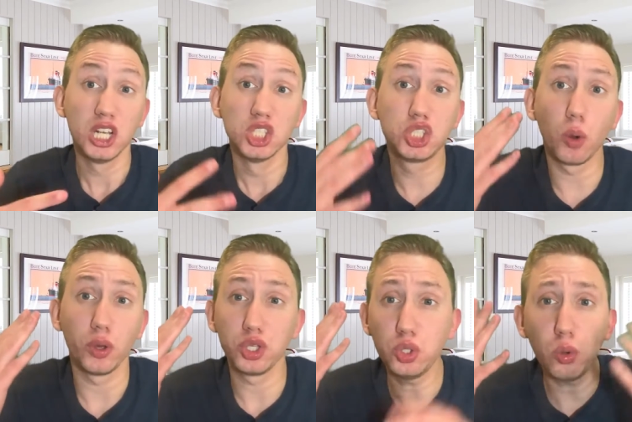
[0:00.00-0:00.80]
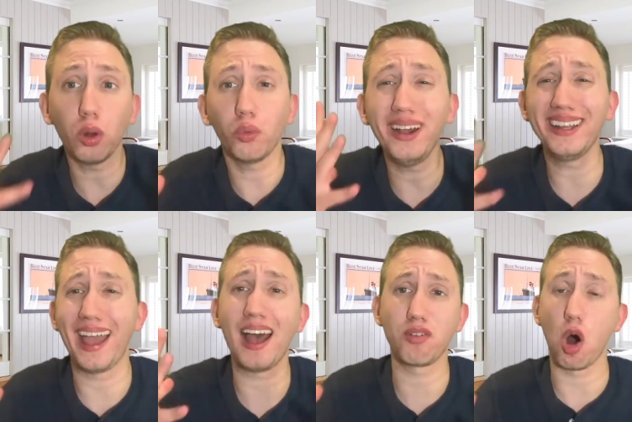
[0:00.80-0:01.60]
So you already
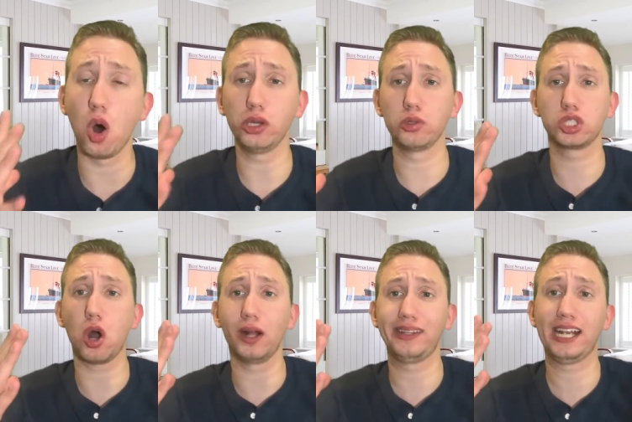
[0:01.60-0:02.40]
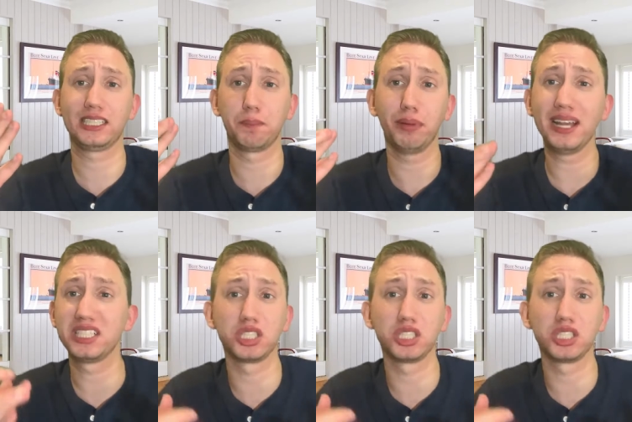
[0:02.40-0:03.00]
have all those contacts in place.